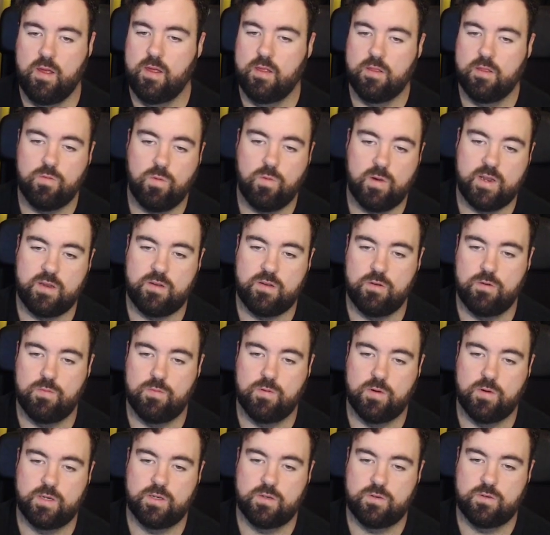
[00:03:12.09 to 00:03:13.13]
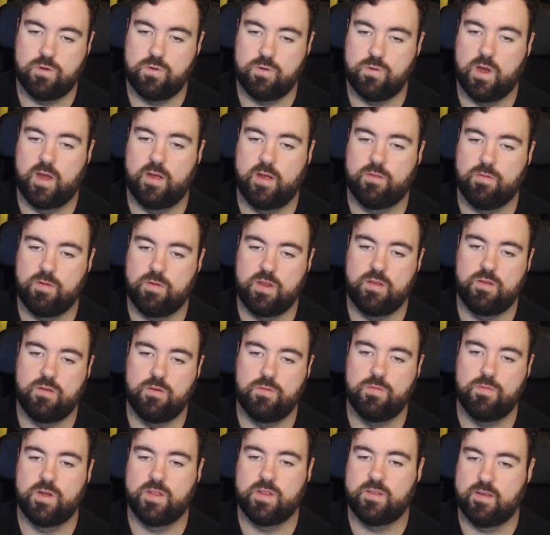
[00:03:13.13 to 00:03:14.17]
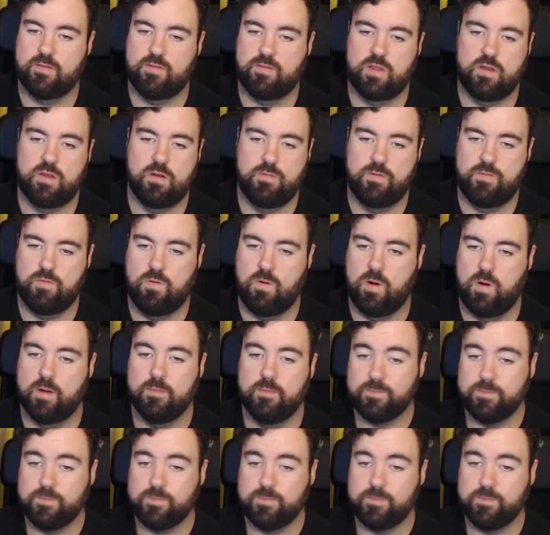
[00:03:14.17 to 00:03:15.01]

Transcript: 22.7 the year before.